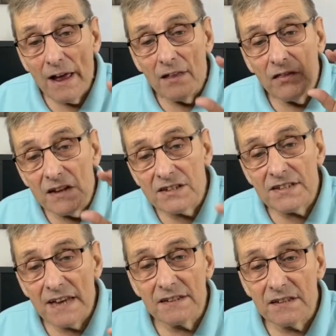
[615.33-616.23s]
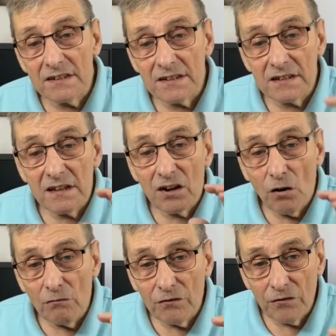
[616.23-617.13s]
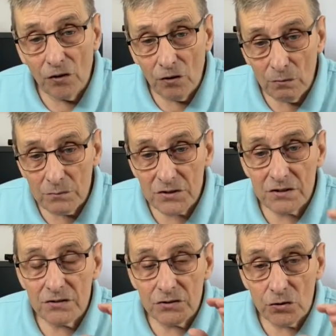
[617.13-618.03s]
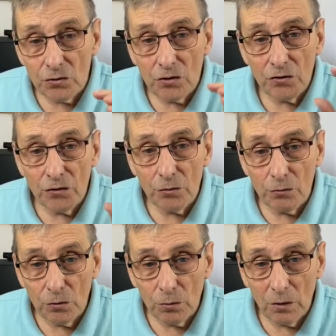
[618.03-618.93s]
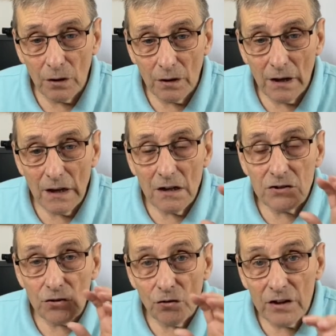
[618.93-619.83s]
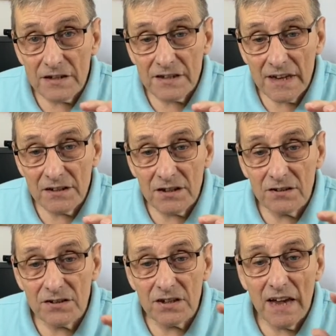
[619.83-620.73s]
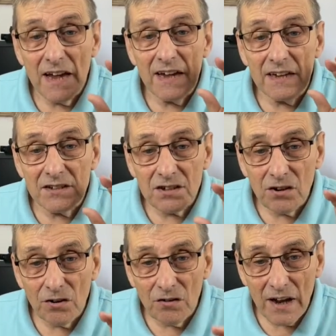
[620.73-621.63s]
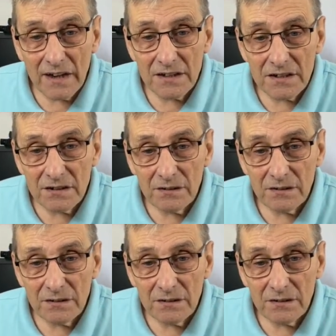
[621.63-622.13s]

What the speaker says: this sentence conforms to the rule. So this sentence is correct.